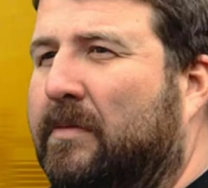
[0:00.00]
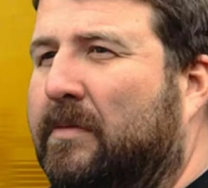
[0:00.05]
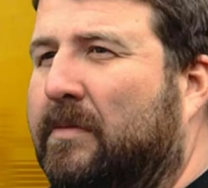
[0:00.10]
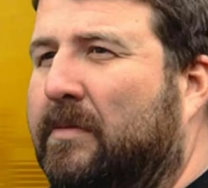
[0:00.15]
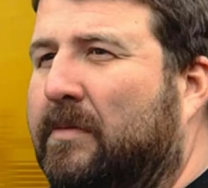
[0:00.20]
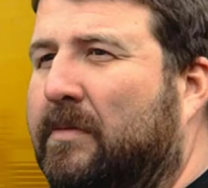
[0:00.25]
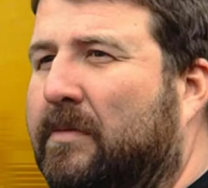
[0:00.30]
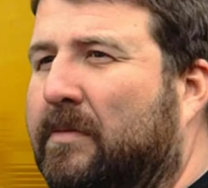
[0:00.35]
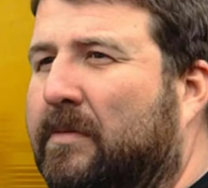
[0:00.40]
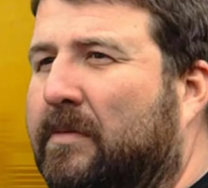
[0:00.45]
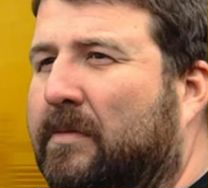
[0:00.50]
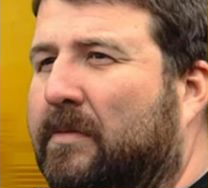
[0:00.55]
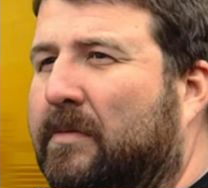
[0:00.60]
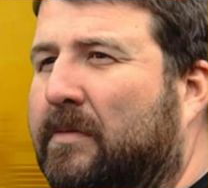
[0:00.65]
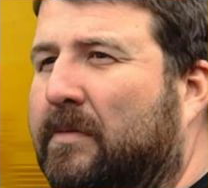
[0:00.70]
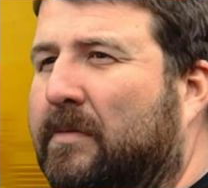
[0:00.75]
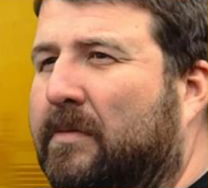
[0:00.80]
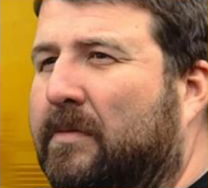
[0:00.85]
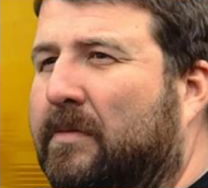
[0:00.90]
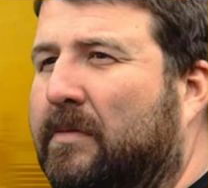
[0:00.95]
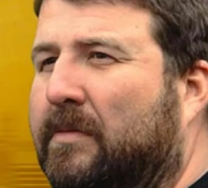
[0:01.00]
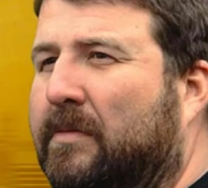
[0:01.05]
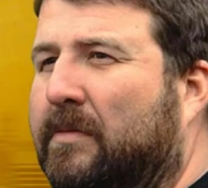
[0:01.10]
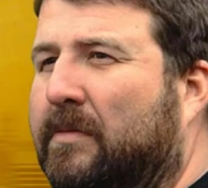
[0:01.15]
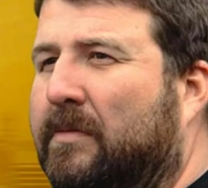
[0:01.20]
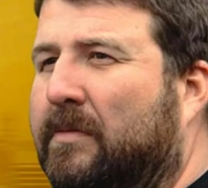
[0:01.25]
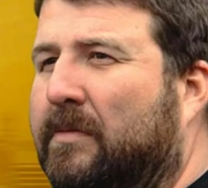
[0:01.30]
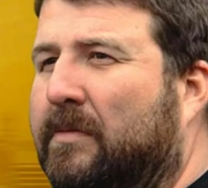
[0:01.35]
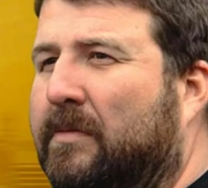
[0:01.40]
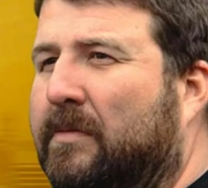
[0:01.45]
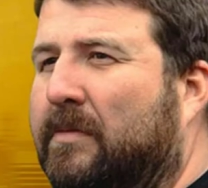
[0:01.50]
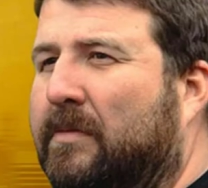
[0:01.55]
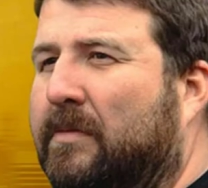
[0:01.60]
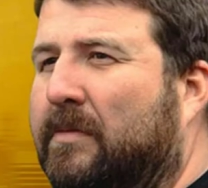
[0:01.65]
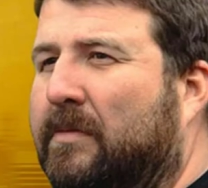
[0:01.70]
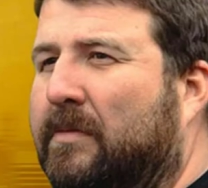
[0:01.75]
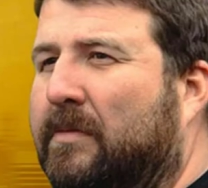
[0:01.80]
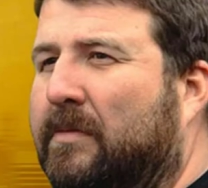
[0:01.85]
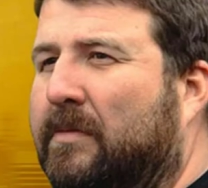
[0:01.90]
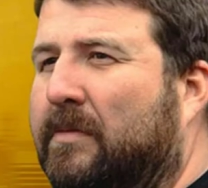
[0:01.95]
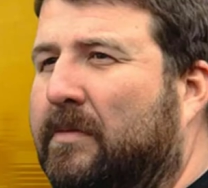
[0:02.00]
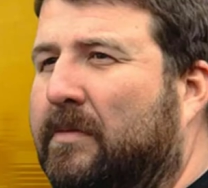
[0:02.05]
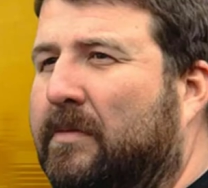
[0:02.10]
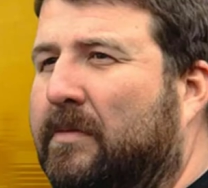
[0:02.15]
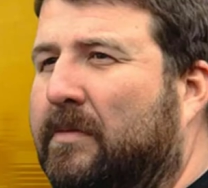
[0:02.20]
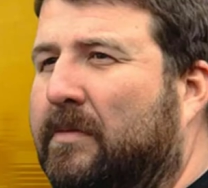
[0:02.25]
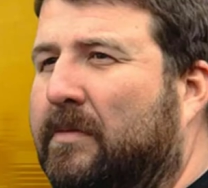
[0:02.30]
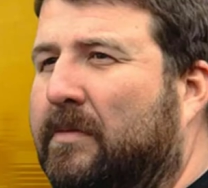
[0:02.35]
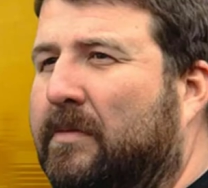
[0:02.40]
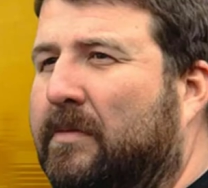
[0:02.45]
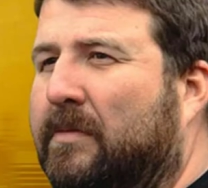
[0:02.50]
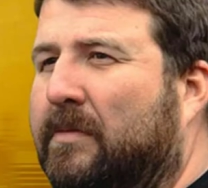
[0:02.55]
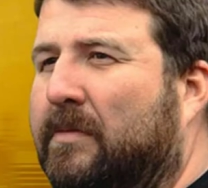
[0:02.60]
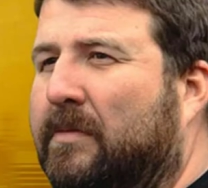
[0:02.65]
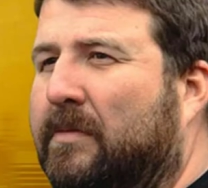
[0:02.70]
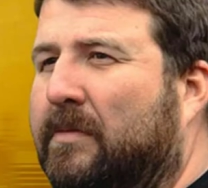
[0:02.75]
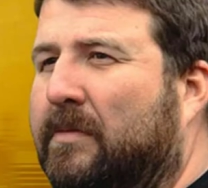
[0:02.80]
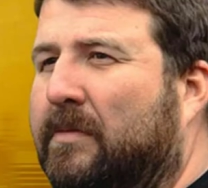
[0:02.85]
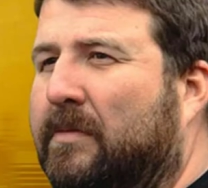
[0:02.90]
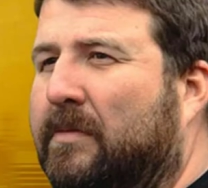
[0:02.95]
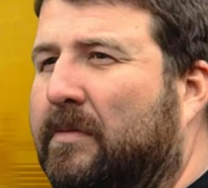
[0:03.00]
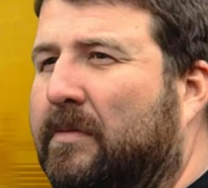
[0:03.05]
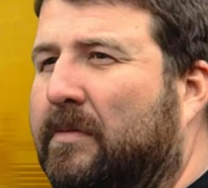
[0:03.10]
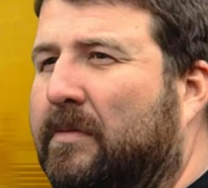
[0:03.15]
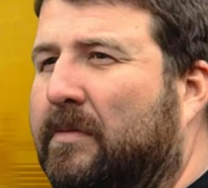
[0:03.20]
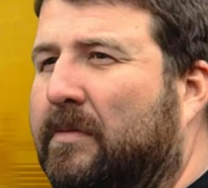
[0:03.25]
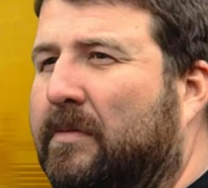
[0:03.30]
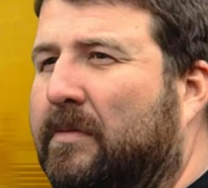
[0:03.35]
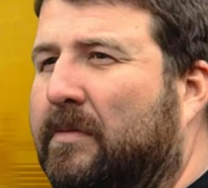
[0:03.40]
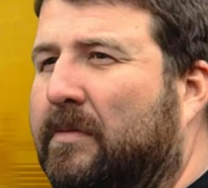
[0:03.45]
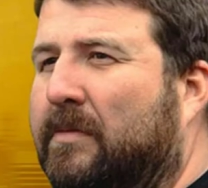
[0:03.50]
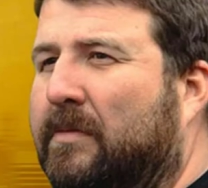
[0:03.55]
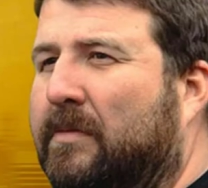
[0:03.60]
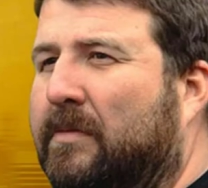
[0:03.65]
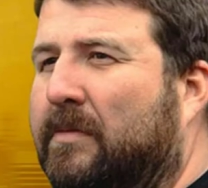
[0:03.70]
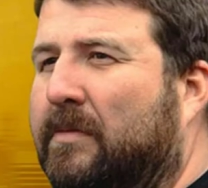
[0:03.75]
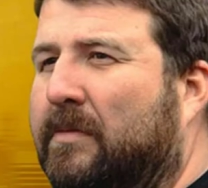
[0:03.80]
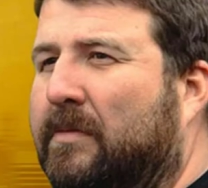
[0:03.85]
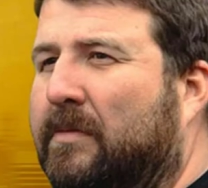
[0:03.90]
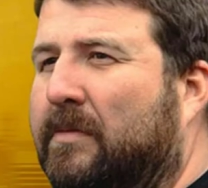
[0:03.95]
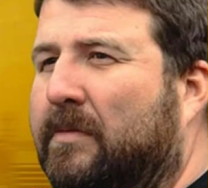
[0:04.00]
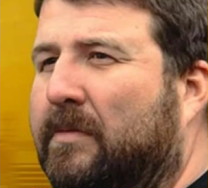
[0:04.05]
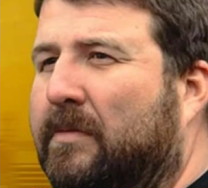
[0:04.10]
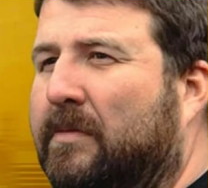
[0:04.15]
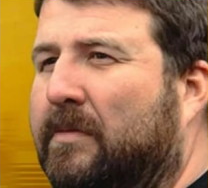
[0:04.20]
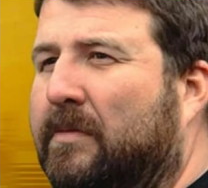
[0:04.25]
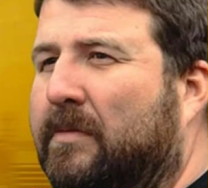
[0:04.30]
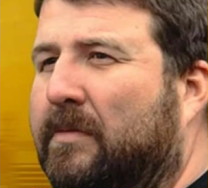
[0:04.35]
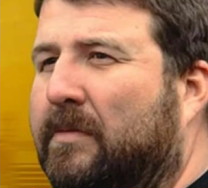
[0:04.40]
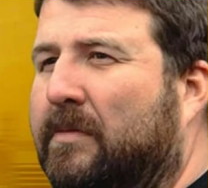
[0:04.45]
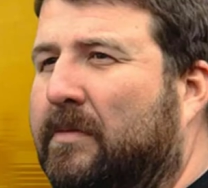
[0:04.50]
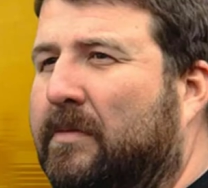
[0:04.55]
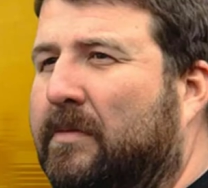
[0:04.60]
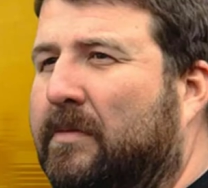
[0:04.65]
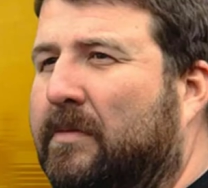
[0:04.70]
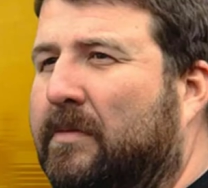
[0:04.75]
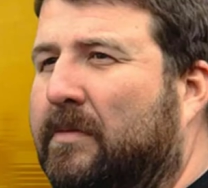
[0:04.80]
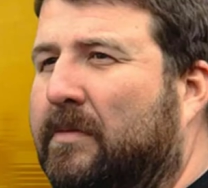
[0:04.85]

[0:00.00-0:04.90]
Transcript: The face doesn't move, so there is nothing to read.